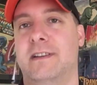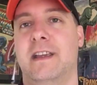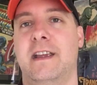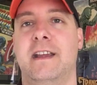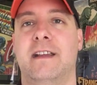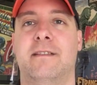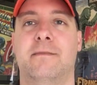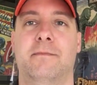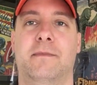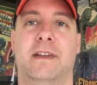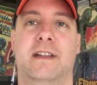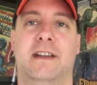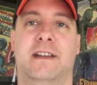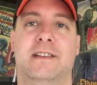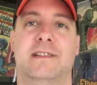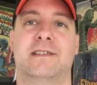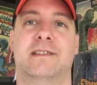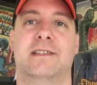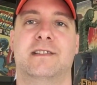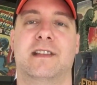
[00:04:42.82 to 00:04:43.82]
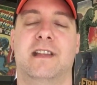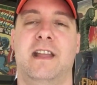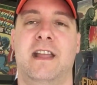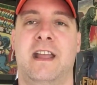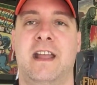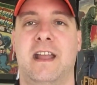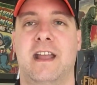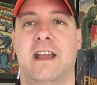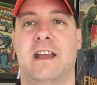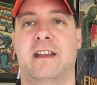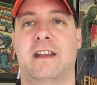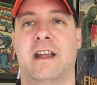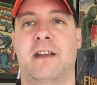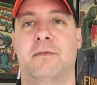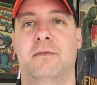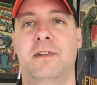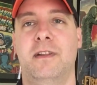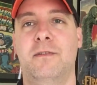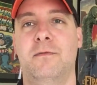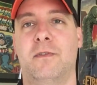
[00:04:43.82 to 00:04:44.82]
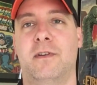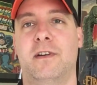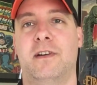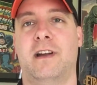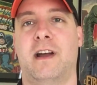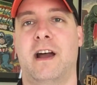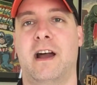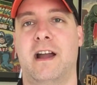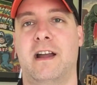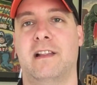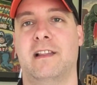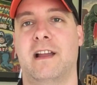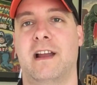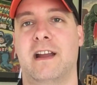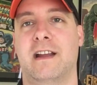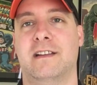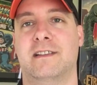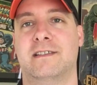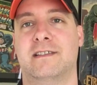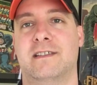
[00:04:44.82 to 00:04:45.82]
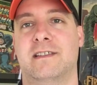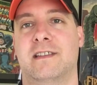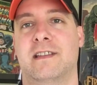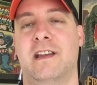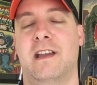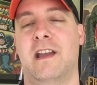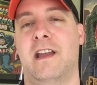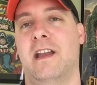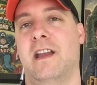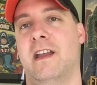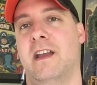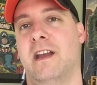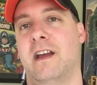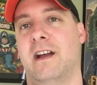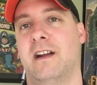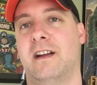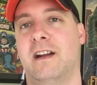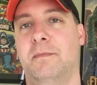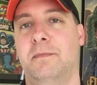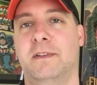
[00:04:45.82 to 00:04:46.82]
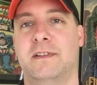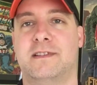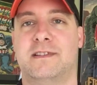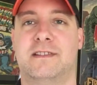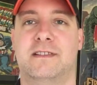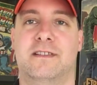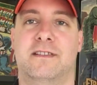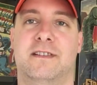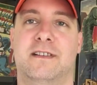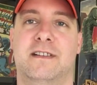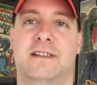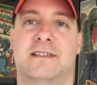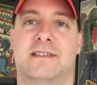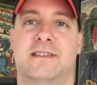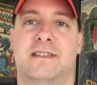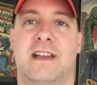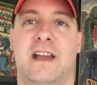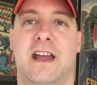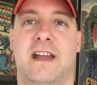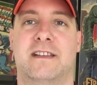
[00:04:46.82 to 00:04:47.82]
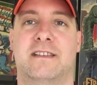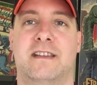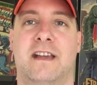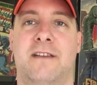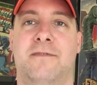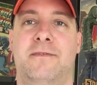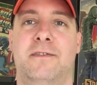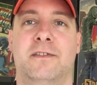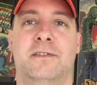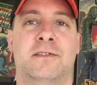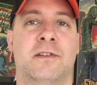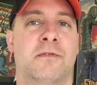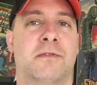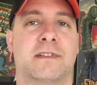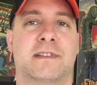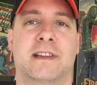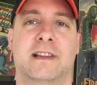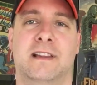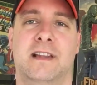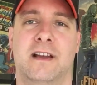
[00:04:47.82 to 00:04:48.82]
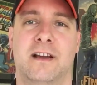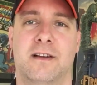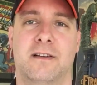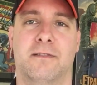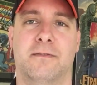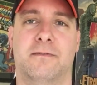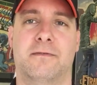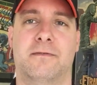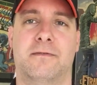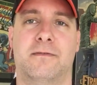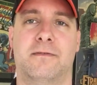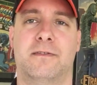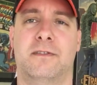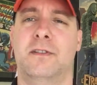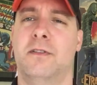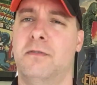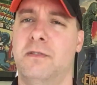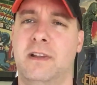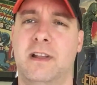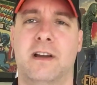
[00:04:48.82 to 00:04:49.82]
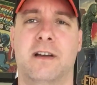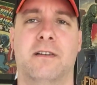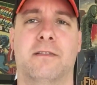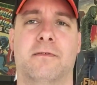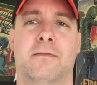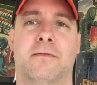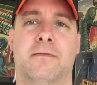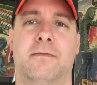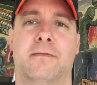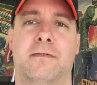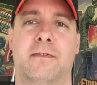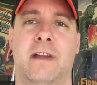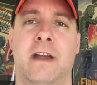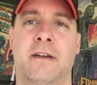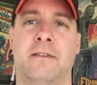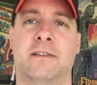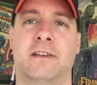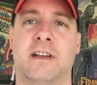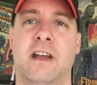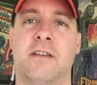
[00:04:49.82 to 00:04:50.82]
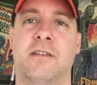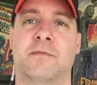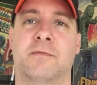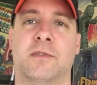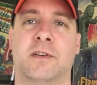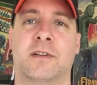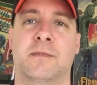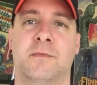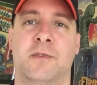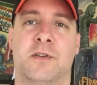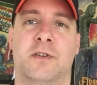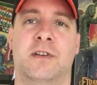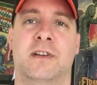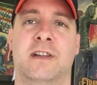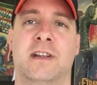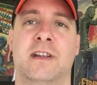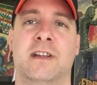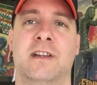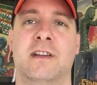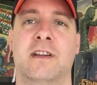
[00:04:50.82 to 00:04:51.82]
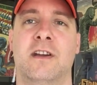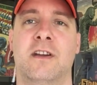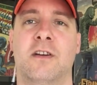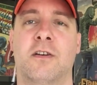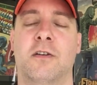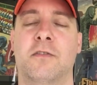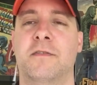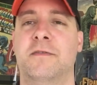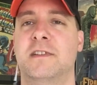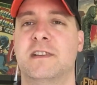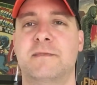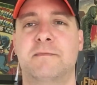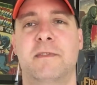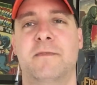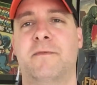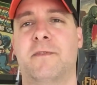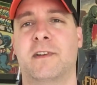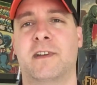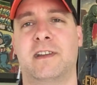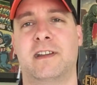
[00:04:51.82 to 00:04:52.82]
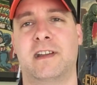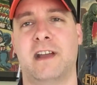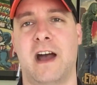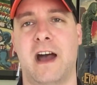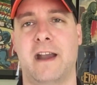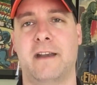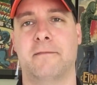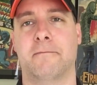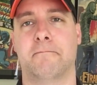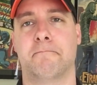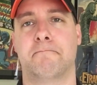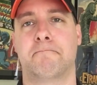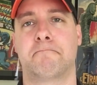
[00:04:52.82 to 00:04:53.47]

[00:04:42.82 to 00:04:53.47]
to take a minute and I really wanted to highlight a couple of series that I feel don't get the love. No love out in the comic book community, or they've just been forgotten.